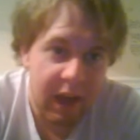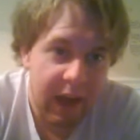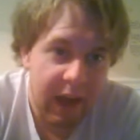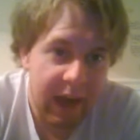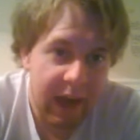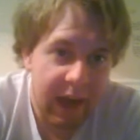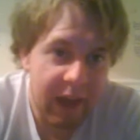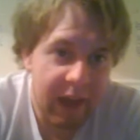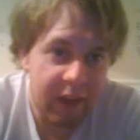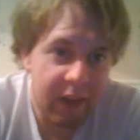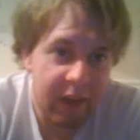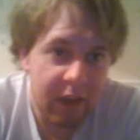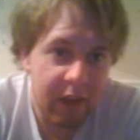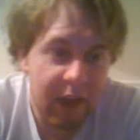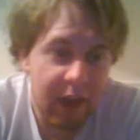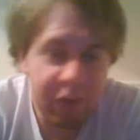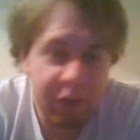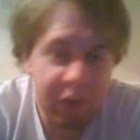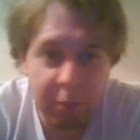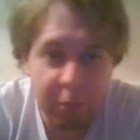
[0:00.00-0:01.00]

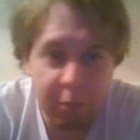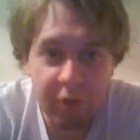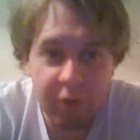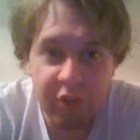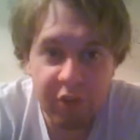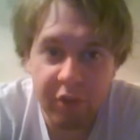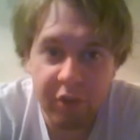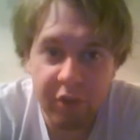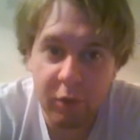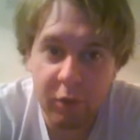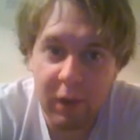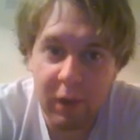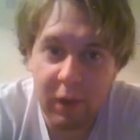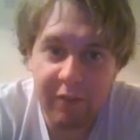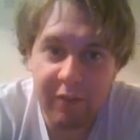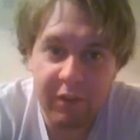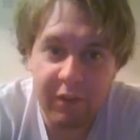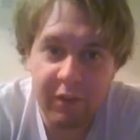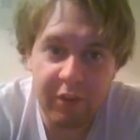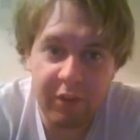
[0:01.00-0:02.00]
As much as the
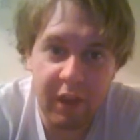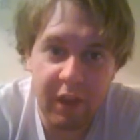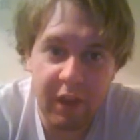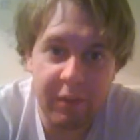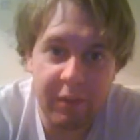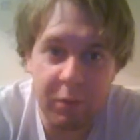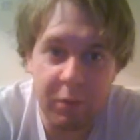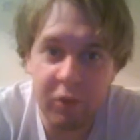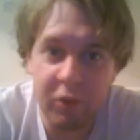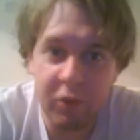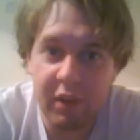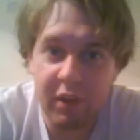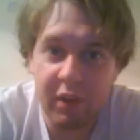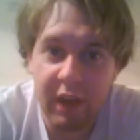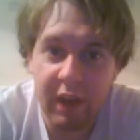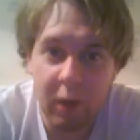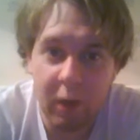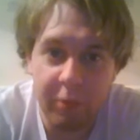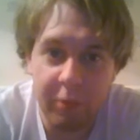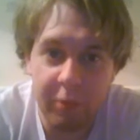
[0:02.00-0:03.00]
graphics and the
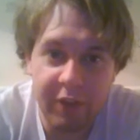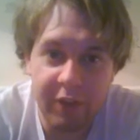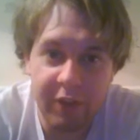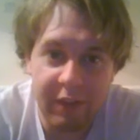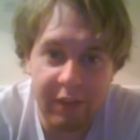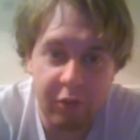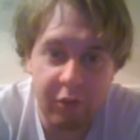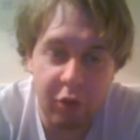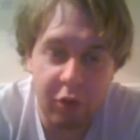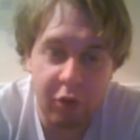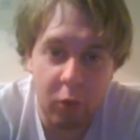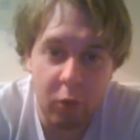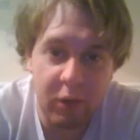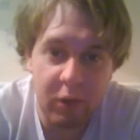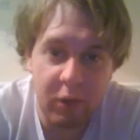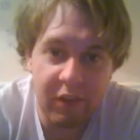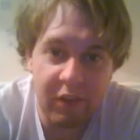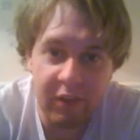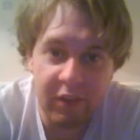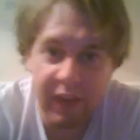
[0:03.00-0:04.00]
music help set the
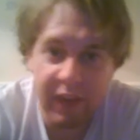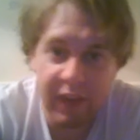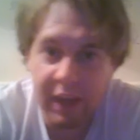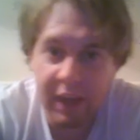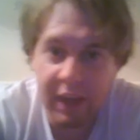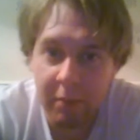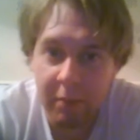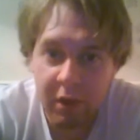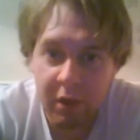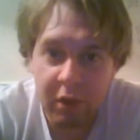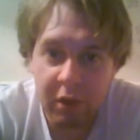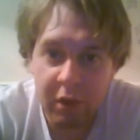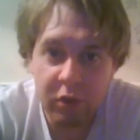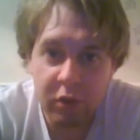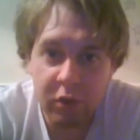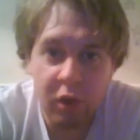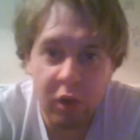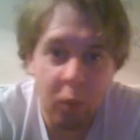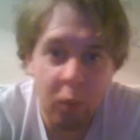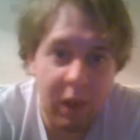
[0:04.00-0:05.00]
tone in this game,
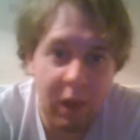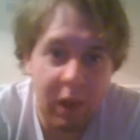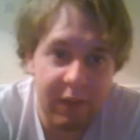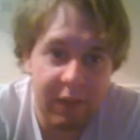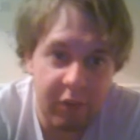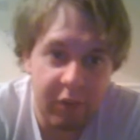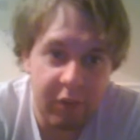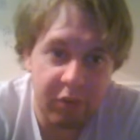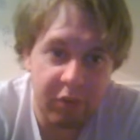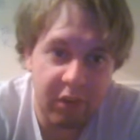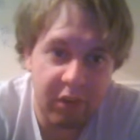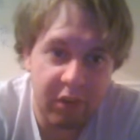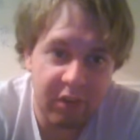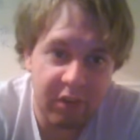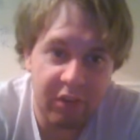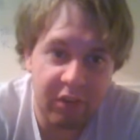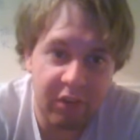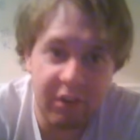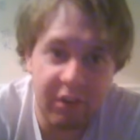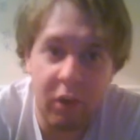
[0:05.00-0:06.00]
nowhere does
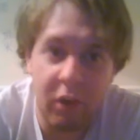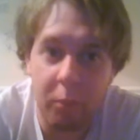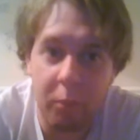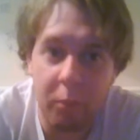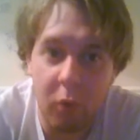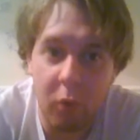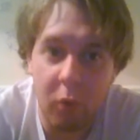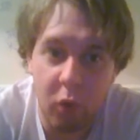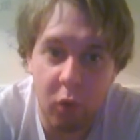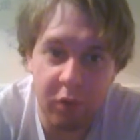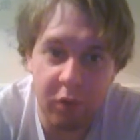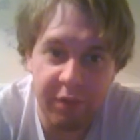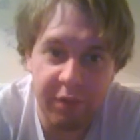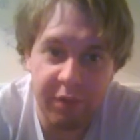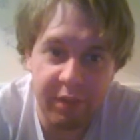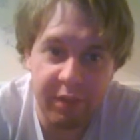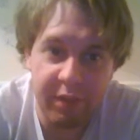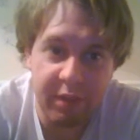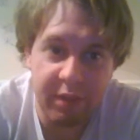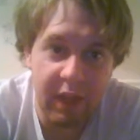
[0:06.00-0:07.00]
this excel more
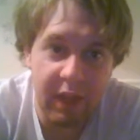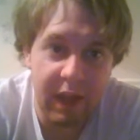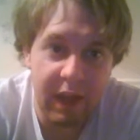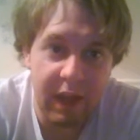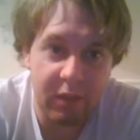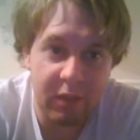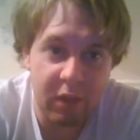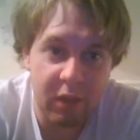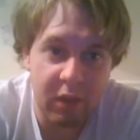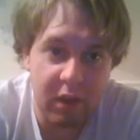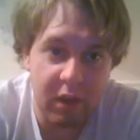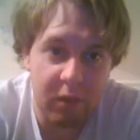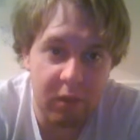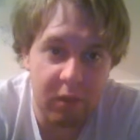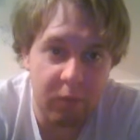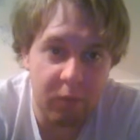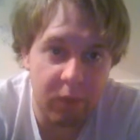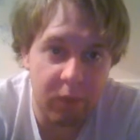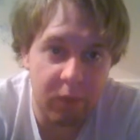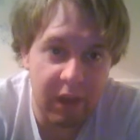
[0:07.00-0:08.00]
than
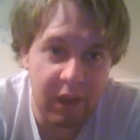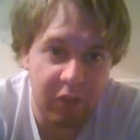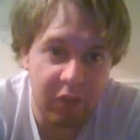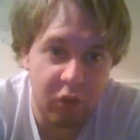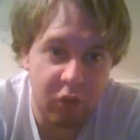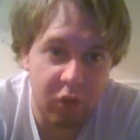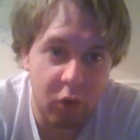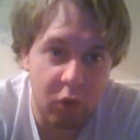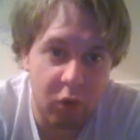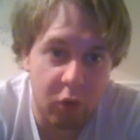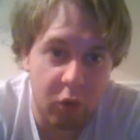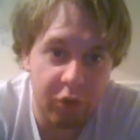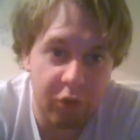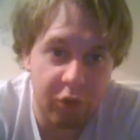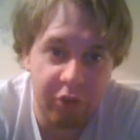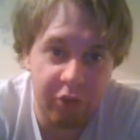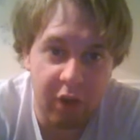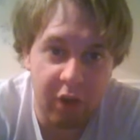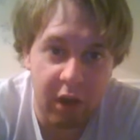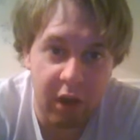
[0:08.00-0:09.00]
its
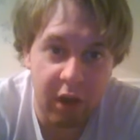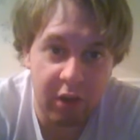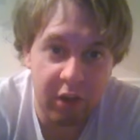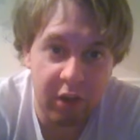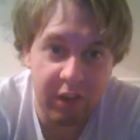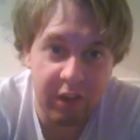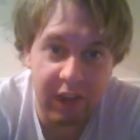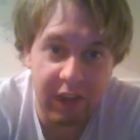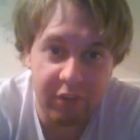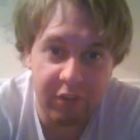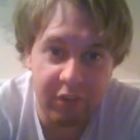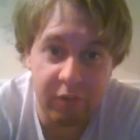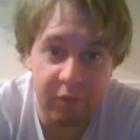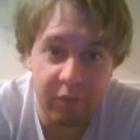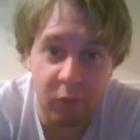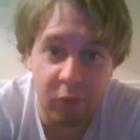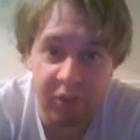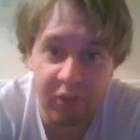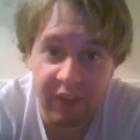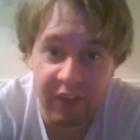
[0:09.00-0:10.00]
all-star cast of
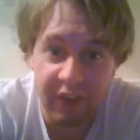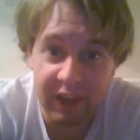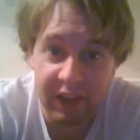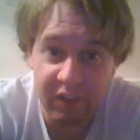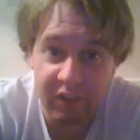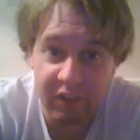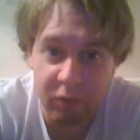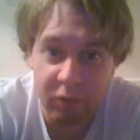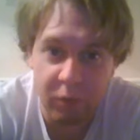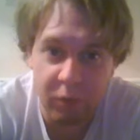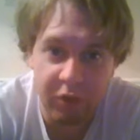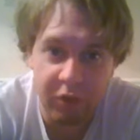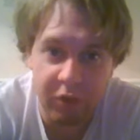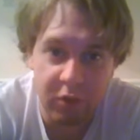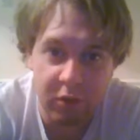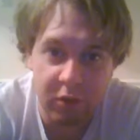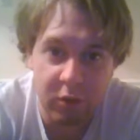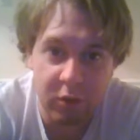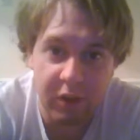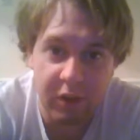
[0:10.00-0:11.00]
voice actors, which
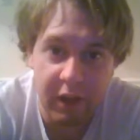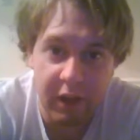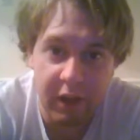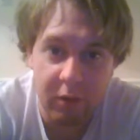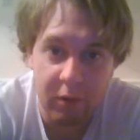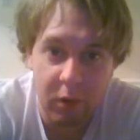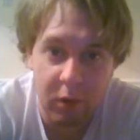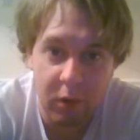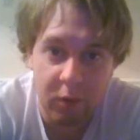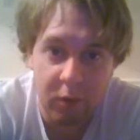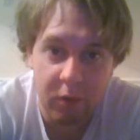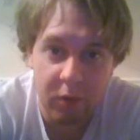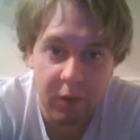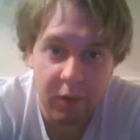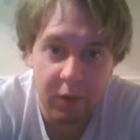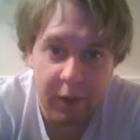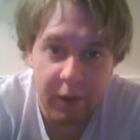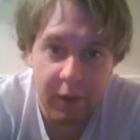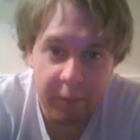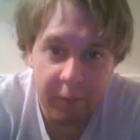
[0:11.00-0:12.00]
include Hiro
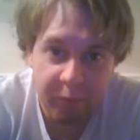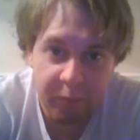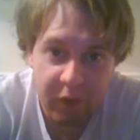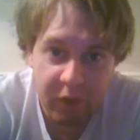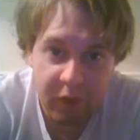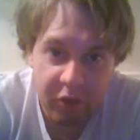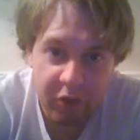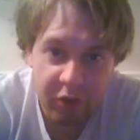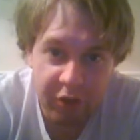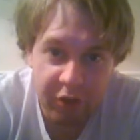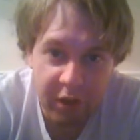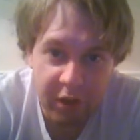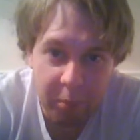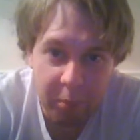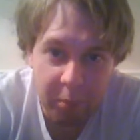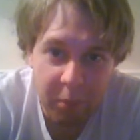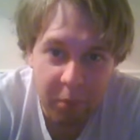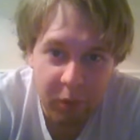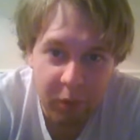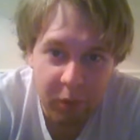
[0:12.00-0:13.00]

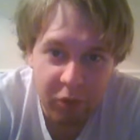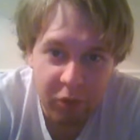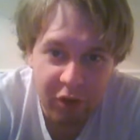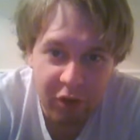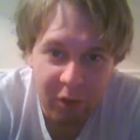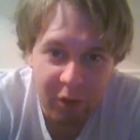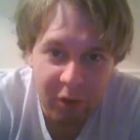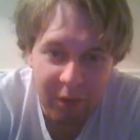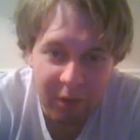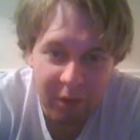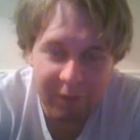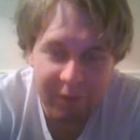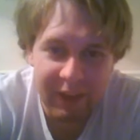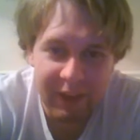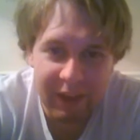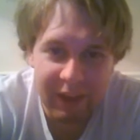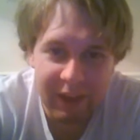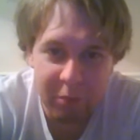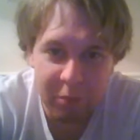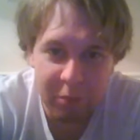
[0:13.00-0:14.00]
Shinimoto, I
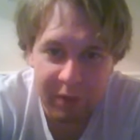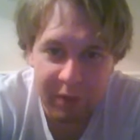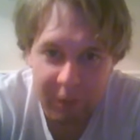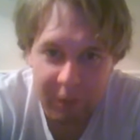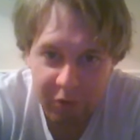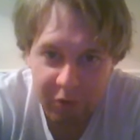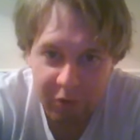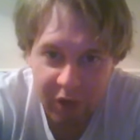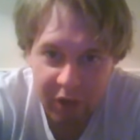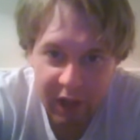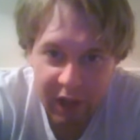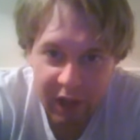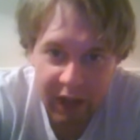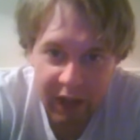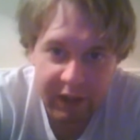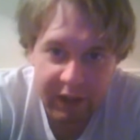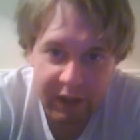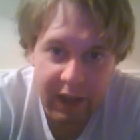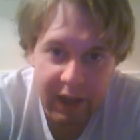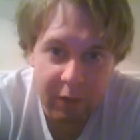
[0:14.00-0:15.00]
think that's pronounced,
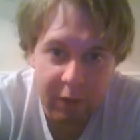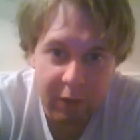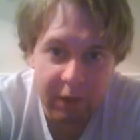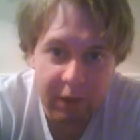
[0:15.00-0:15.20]
and Eri